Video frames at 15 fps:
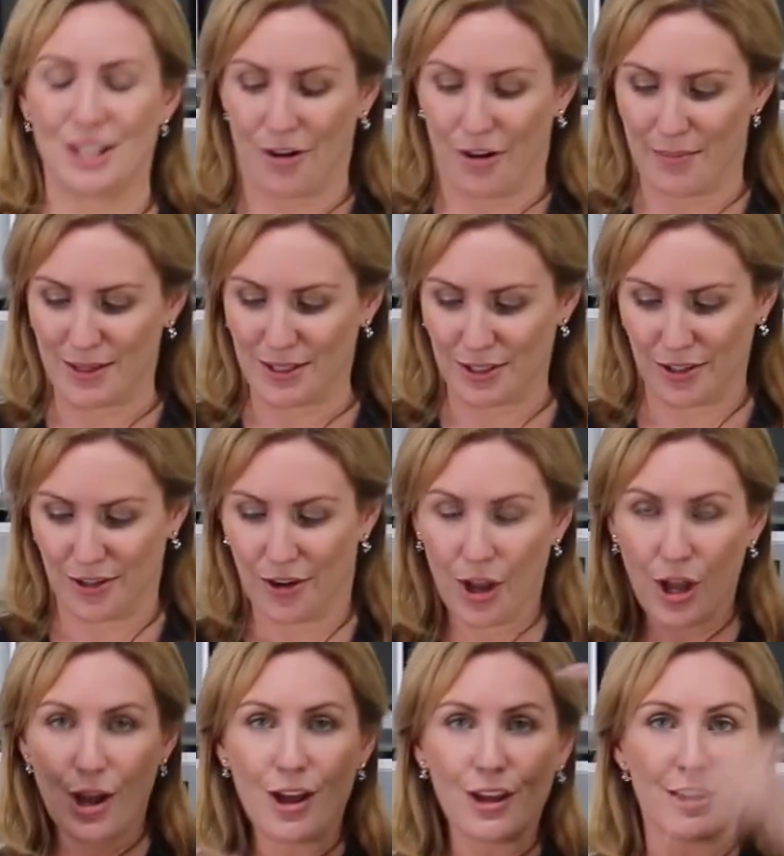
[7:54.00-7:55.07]
tiramisu.
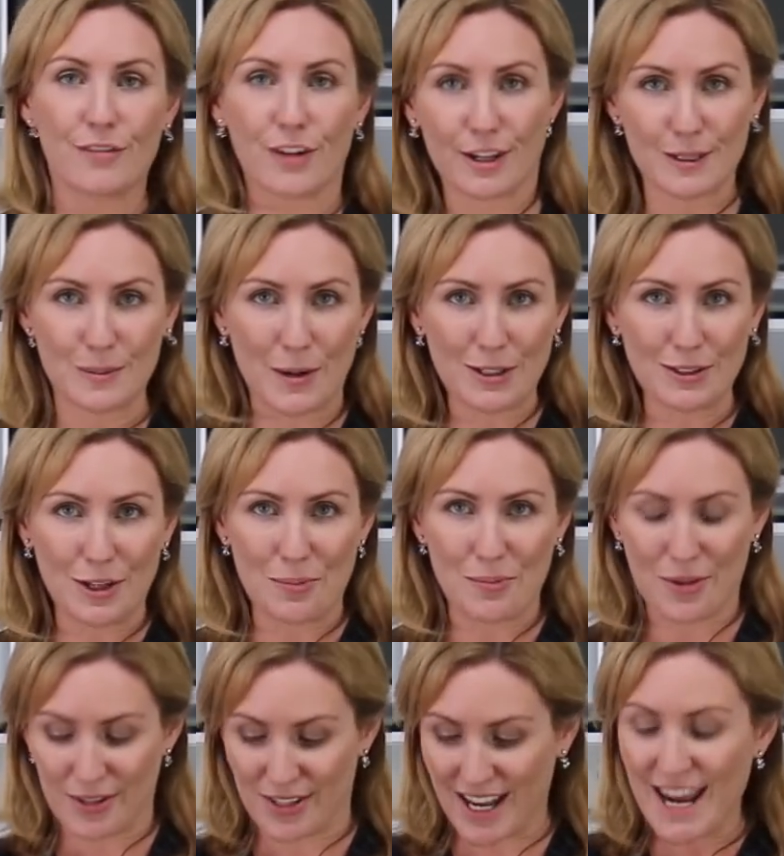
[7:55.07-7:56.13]
You've got espresso
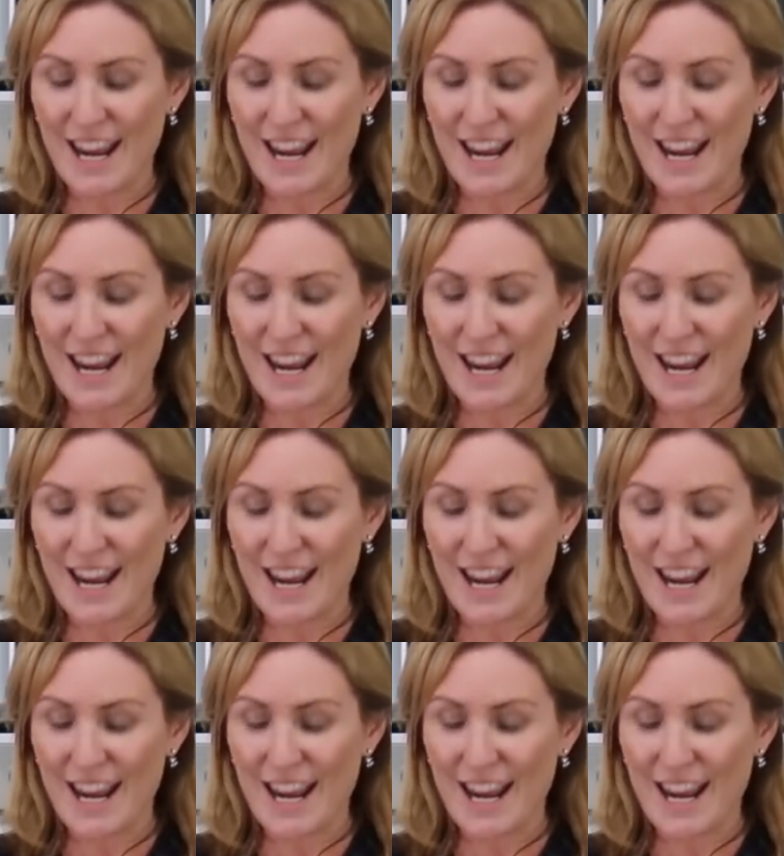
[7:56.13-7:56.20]
mousse